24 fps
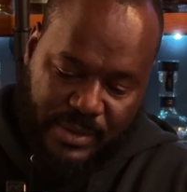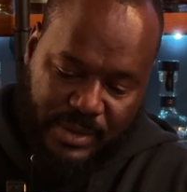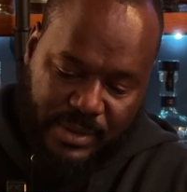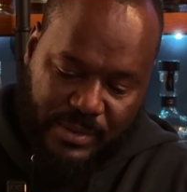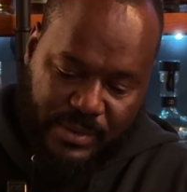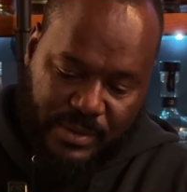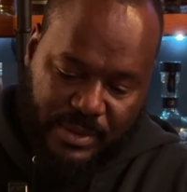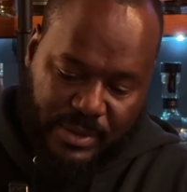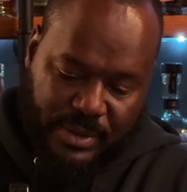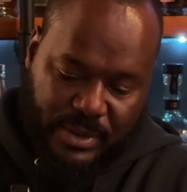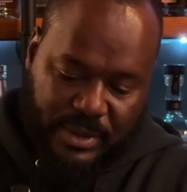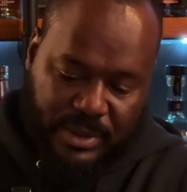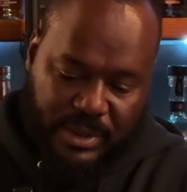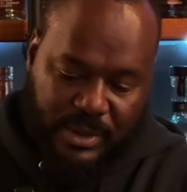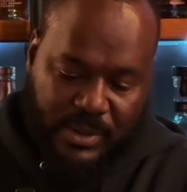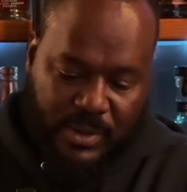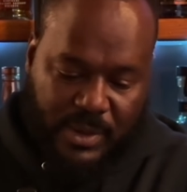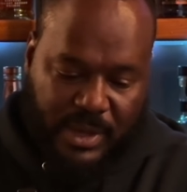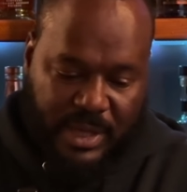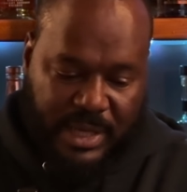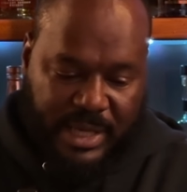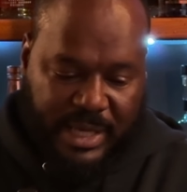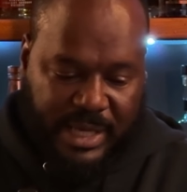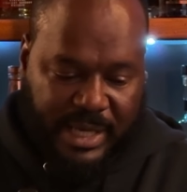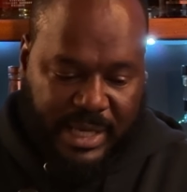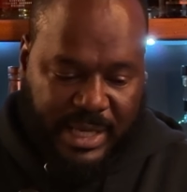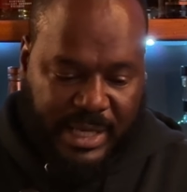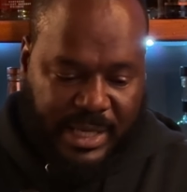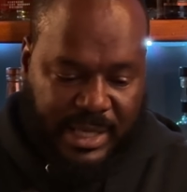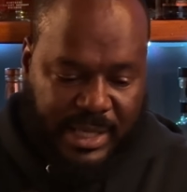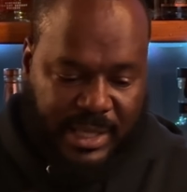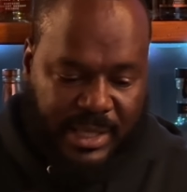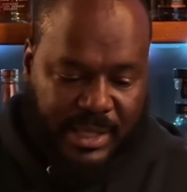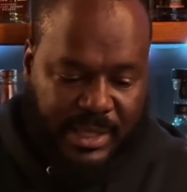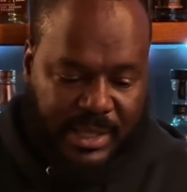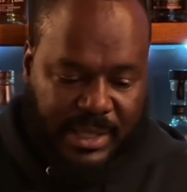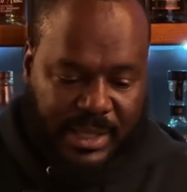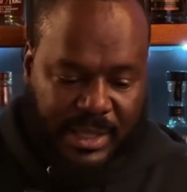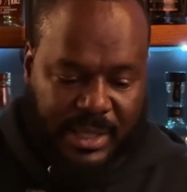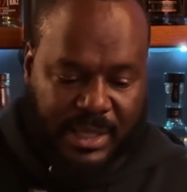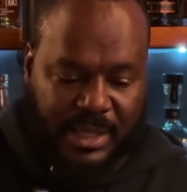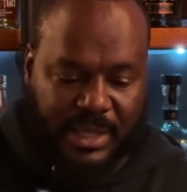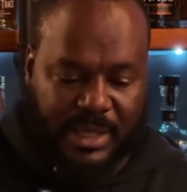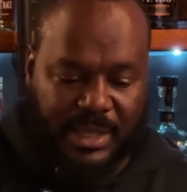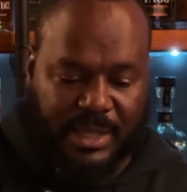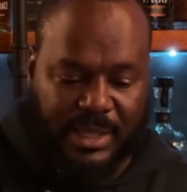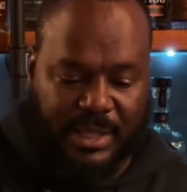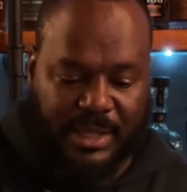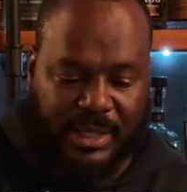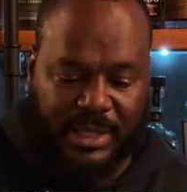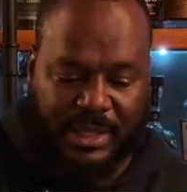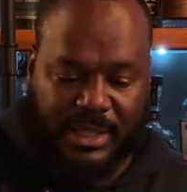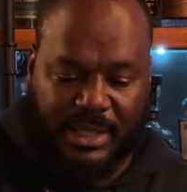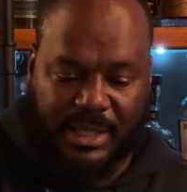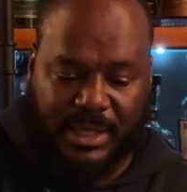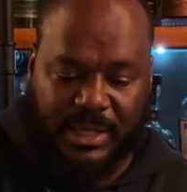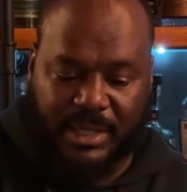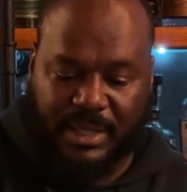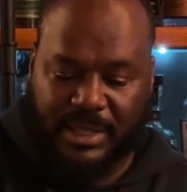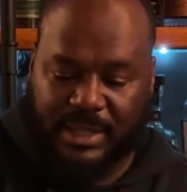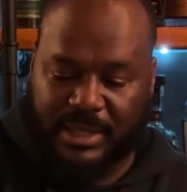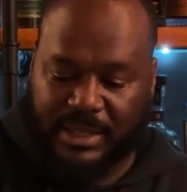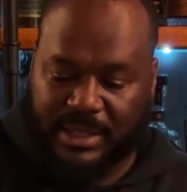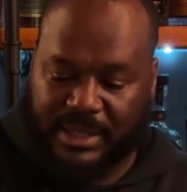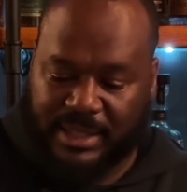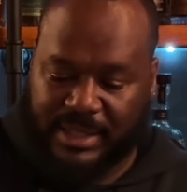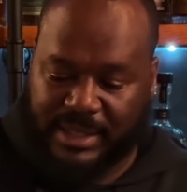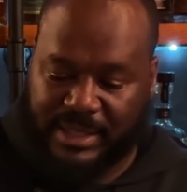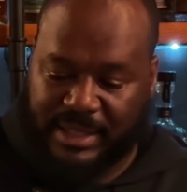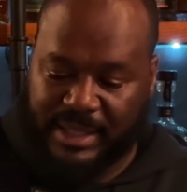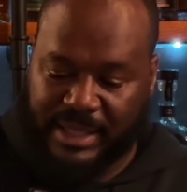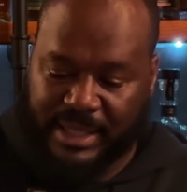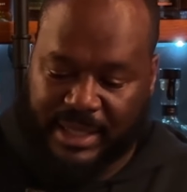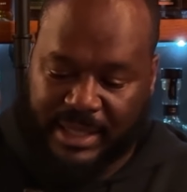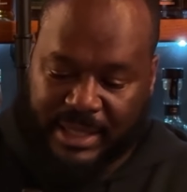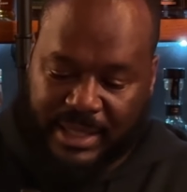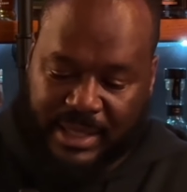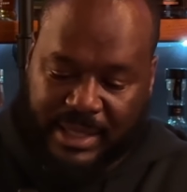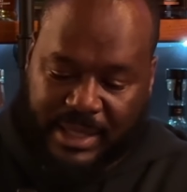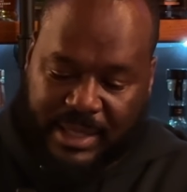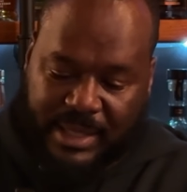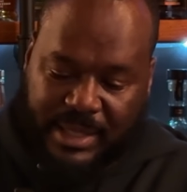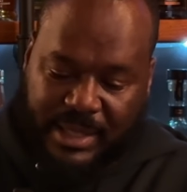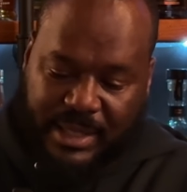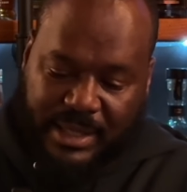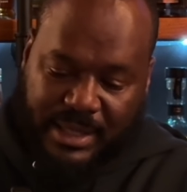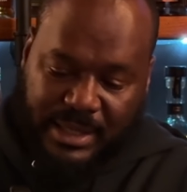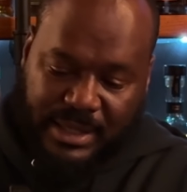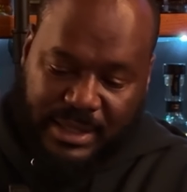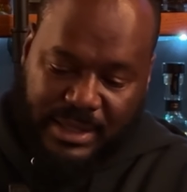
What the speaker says: So we'll go ahead and steal a